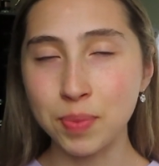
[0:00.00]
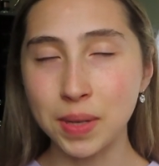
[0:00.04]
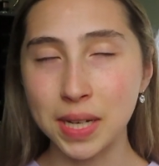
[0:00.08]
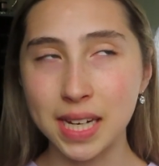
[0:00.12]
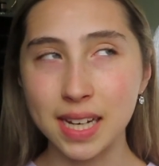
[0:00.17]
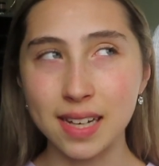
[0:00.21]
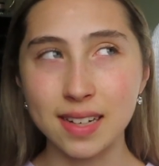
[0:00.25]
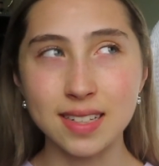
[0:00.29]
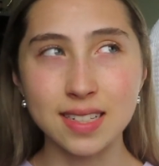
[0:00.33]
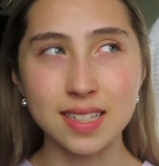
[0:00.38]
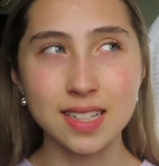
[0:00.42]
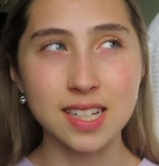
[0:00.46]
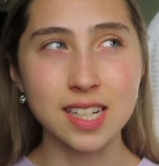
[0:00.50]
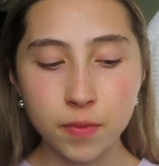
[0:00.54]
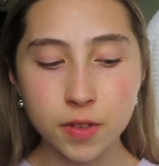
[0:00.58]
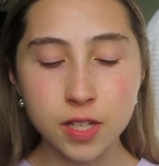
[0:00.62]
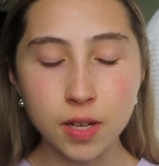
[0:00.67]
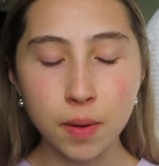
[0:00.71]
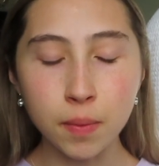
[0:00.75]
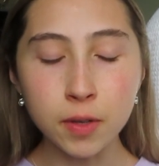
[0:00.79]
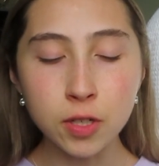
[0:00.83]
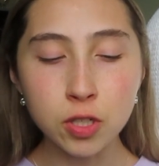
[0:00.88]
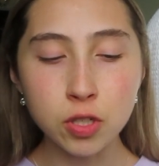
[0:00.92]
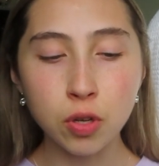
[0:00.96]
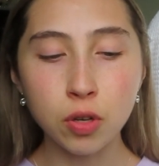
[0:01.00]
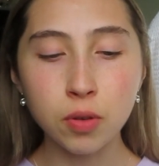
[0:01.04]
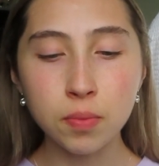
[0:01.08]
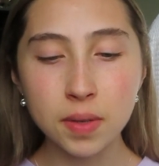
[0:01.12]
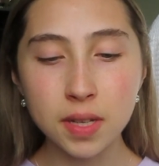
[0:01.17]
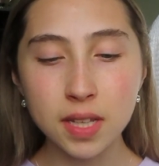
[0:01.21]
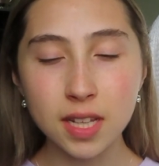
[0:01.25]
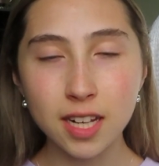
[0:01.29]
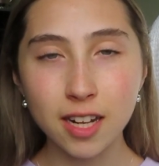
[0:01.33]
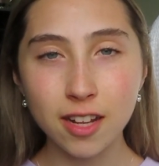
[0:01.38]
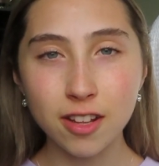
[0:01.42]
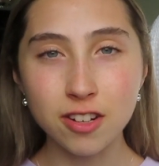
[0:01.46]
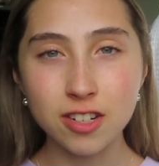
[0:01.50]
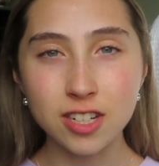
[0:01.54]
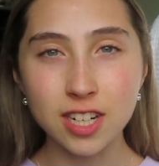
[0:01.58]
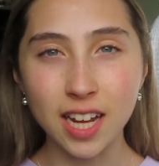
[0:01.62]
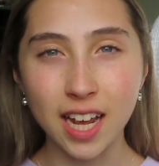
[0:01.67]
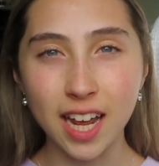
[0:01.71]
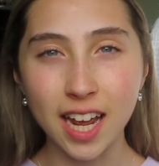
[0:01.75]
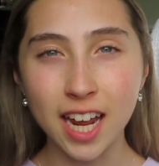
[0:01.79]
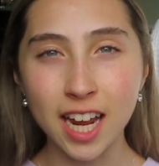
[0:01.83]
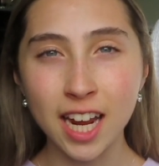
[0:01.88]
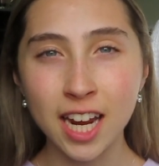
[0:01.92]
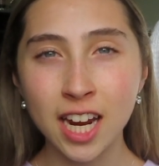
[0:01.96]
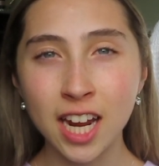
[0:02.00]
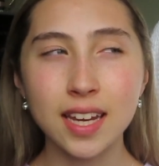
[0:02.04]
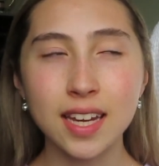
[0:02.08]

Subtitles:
Because someone told me the other day,